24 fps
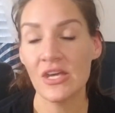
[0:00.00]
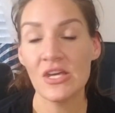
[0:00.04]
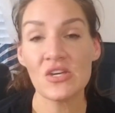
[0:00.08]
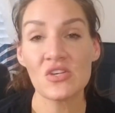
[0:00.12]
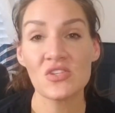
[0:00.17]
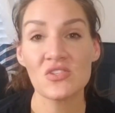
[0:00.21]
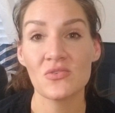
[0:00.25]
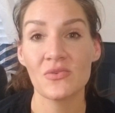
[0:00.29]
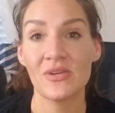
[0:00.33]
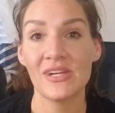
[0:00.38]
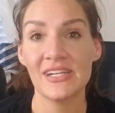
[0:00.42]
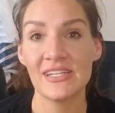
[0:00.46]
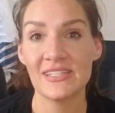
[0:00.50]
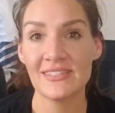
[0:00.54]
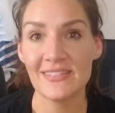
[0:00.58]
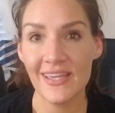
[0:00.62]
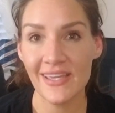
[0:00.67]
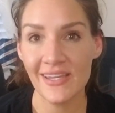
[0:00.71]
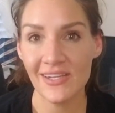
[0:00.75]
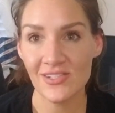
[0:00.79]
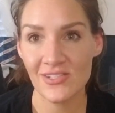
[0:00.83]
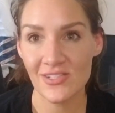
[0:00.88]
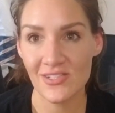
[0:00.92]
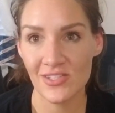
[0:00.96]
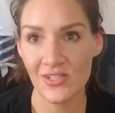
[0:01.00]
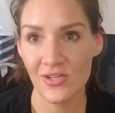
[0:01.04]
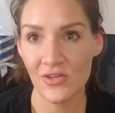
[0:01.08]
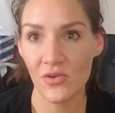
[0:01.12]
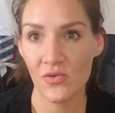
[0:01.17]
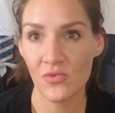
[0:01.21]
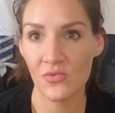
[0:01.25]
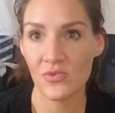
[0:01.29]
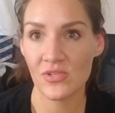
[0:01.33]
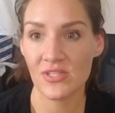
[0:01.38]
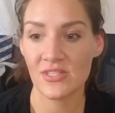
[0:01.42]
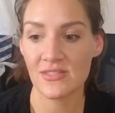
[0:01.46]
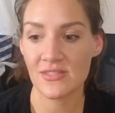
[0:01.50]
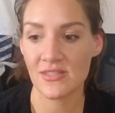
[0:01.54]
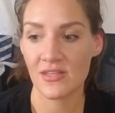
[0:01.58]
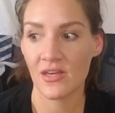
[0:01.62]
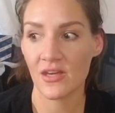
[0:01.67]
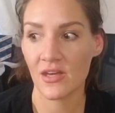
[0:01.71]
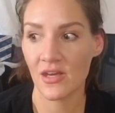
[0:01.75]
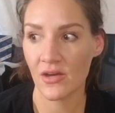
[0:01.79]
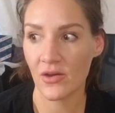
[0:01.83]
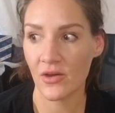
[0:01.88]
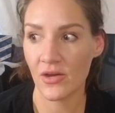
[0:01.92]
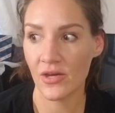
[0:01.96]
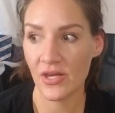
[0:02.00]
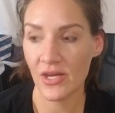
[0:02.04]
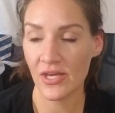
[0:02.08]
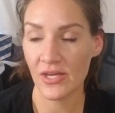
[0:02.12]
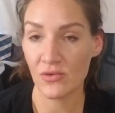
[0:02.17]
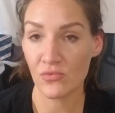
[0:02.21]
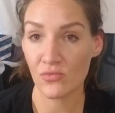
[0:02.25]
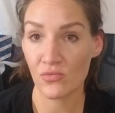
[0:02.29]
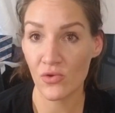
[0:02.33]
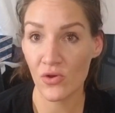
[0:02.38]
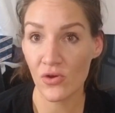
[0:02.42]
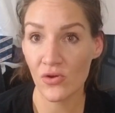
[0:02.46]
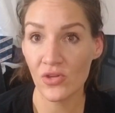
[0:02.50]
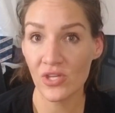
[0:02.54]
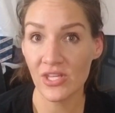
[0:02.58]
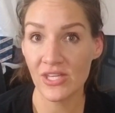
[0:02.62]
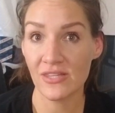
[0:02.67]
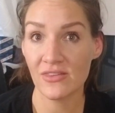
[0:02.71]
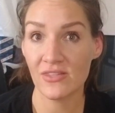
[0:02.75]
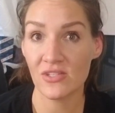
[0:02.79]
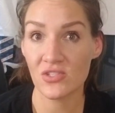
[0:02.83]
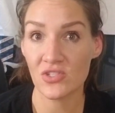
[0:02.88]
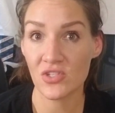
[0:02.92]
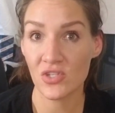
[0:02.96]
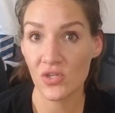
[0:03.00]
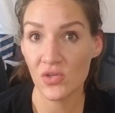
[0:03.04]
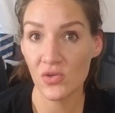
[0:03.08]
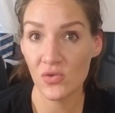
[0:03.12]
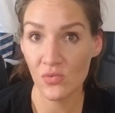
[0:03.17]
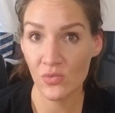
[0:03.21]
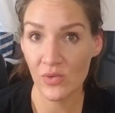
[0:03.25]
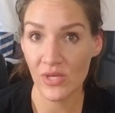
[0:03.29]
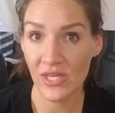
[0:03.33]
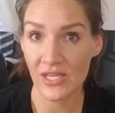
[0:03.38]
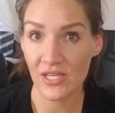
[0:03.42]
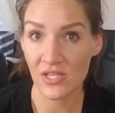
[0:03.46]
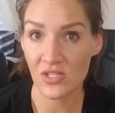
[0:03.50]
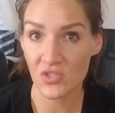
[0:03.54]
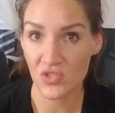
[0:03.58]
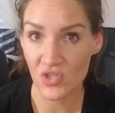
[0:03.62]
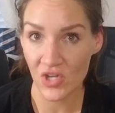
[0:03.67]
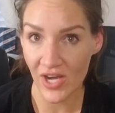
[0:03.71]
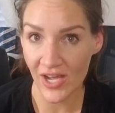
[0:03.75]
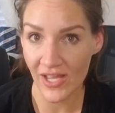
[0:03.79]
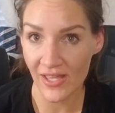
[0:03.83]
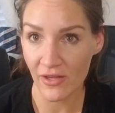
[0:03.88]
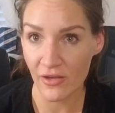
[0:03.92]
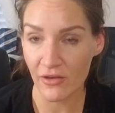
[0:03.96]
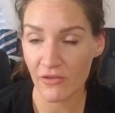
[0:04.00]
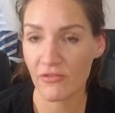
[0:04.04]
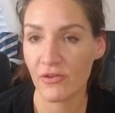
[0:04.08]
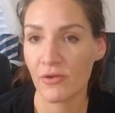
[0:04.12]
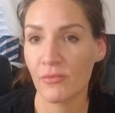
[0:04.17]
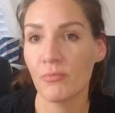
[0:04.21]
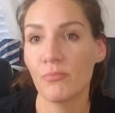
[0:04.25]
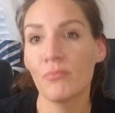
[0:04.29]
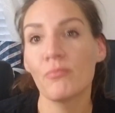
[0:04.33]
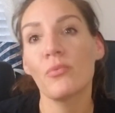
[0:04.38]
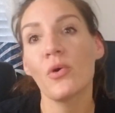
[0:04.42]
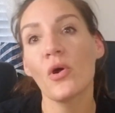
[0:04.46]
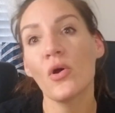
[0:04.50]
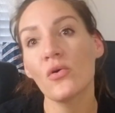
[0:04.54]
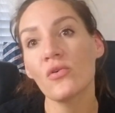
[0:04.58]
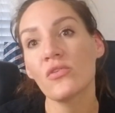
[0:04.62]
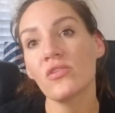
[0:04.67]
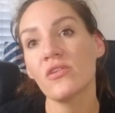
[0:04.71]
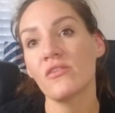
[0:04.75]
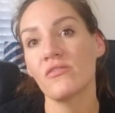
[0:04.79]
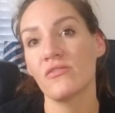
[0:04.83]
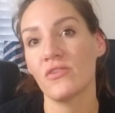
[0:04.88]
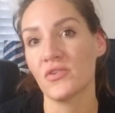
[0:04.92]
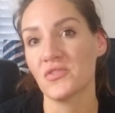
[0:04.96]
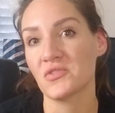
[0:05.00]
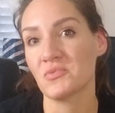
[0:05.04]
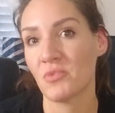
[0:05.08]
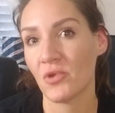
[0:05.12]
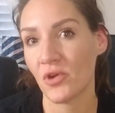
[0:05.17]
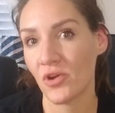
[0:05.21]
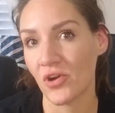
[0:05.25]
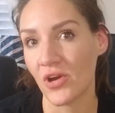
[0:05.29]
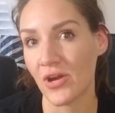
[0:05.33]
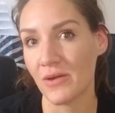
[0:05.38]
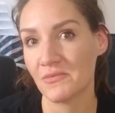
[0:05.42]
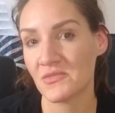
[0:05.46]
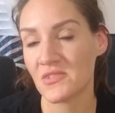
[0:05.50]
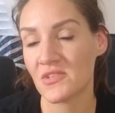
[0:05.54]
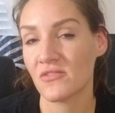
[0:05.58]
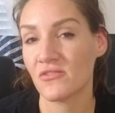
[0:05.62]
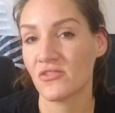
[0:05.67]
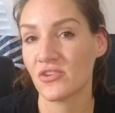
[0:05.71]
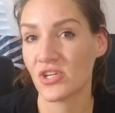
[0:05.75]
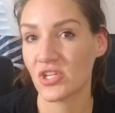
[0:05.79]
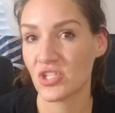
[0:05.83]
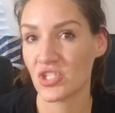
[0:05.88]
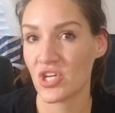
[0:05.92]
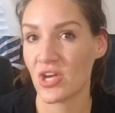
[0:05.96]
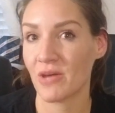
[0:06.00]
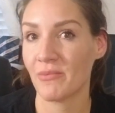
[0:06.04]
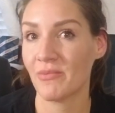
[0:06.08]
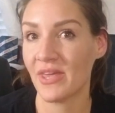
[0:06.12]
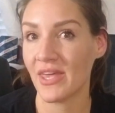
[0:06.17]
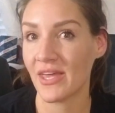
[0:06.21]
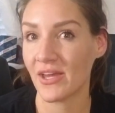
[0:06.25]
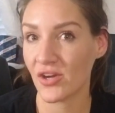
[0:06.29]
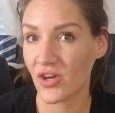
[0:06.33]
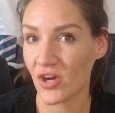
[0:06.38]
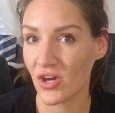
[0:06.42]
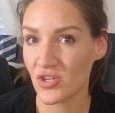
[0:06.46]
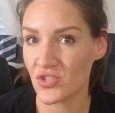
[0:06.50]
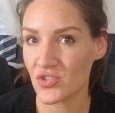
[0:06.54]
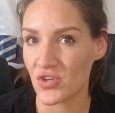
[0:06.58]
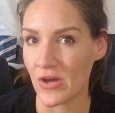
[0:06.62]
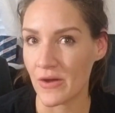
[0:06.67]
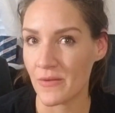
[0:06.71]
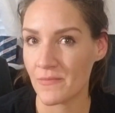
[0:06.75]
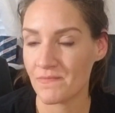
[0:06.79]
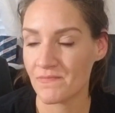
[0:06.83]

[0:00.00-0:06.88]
So what I decided to do was enroll in the two-week trial for both of those programs, for Kajabi and Kartra.